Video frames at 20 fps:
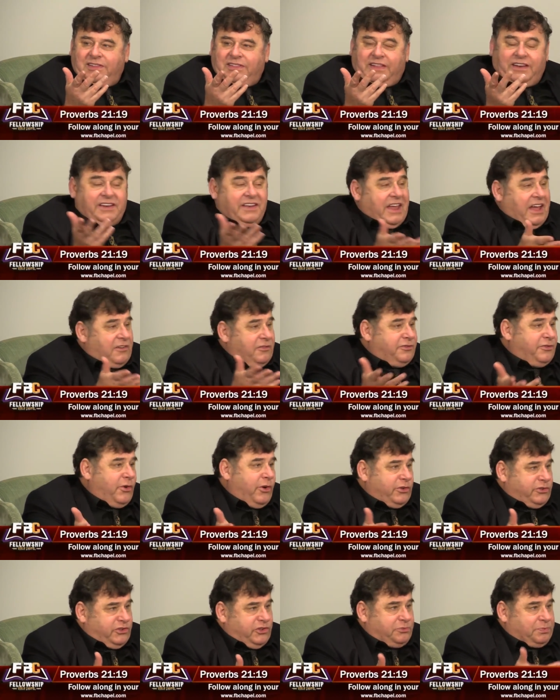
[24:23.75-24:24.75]
They didn't have
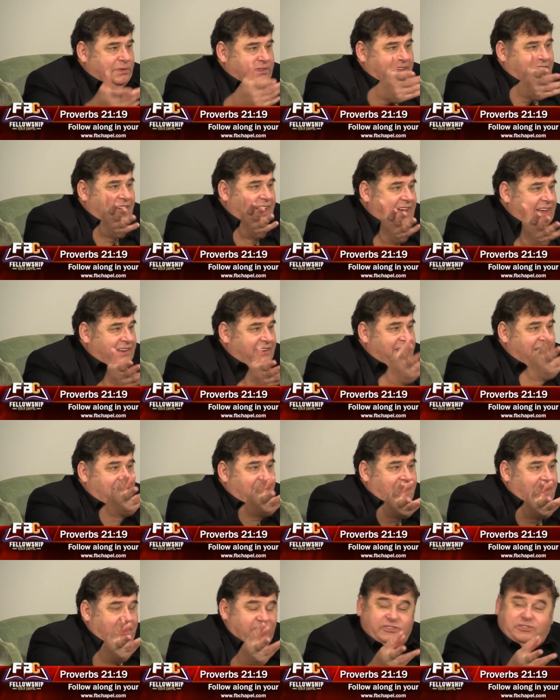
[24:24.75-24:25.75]
faucets, but they had
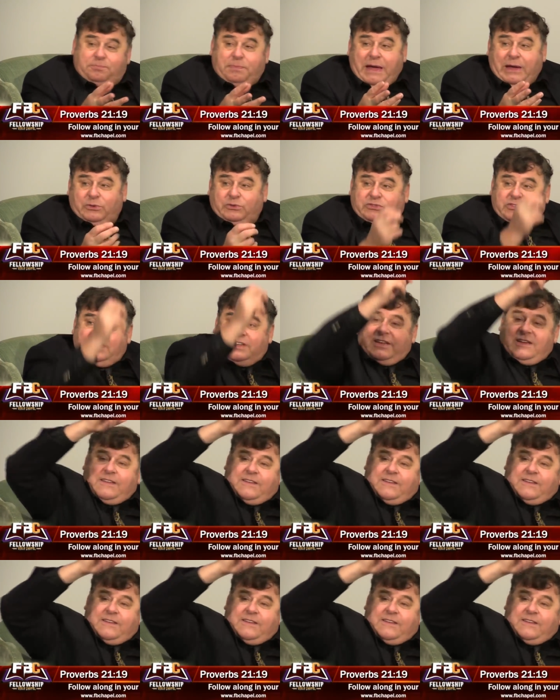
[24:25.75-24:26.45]
a spout.